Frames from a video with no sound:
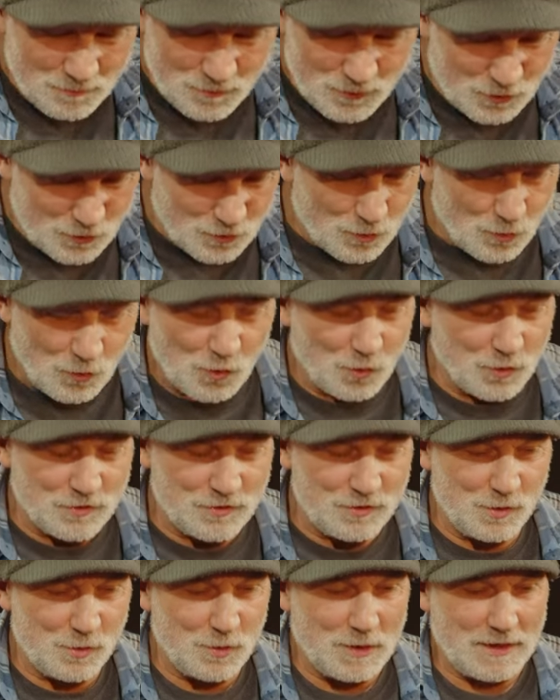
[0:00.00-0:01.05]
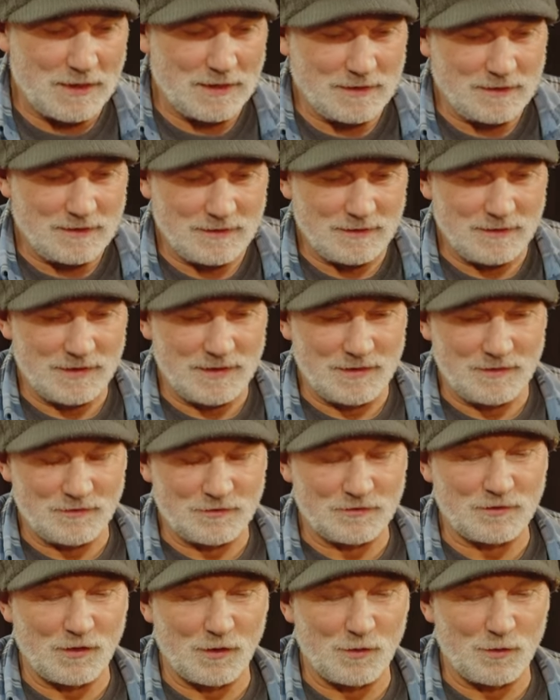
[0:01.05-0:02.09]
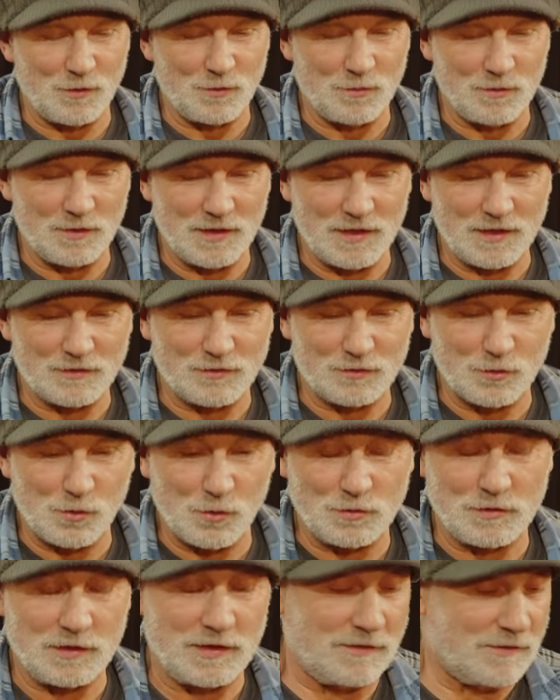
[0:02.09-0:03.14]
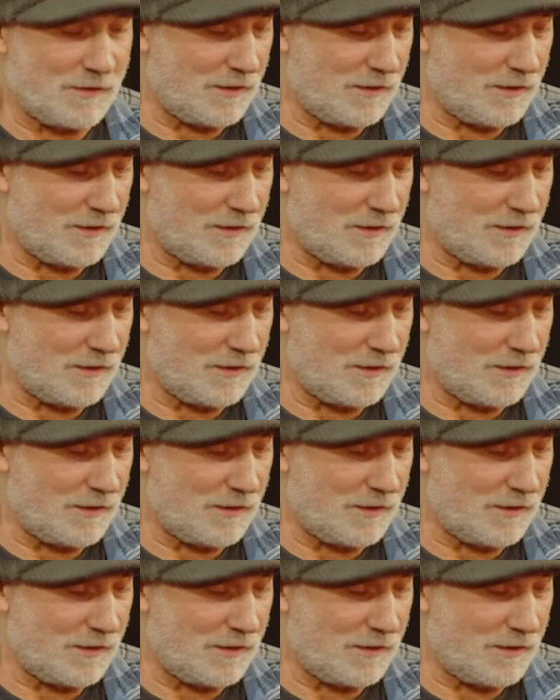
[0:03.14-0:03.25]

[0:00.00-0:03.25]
draws you in is so extraordinary.